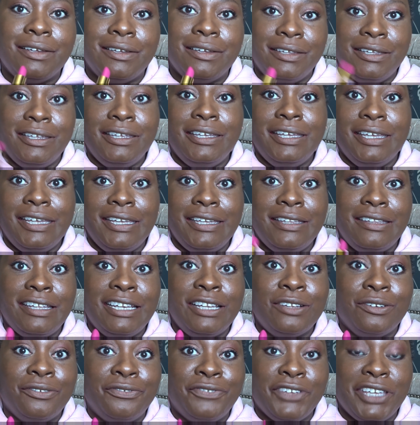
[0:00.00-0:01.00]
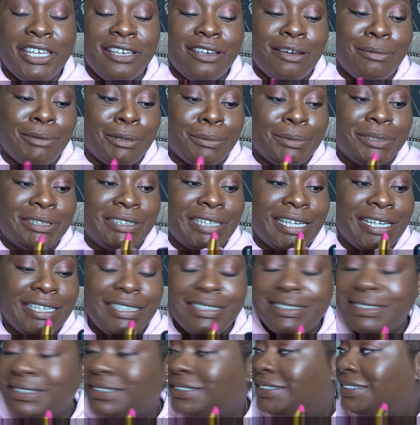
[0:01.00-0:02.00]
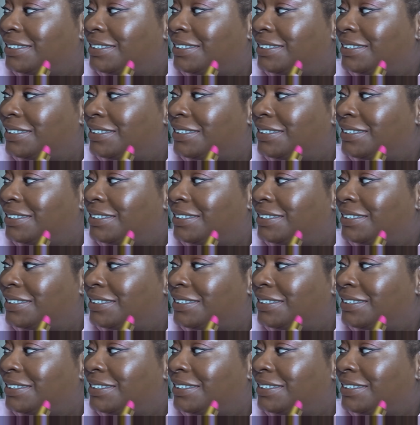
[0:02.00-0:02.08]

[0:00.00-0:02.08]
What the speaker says: You hear the little feet coming up the stairs?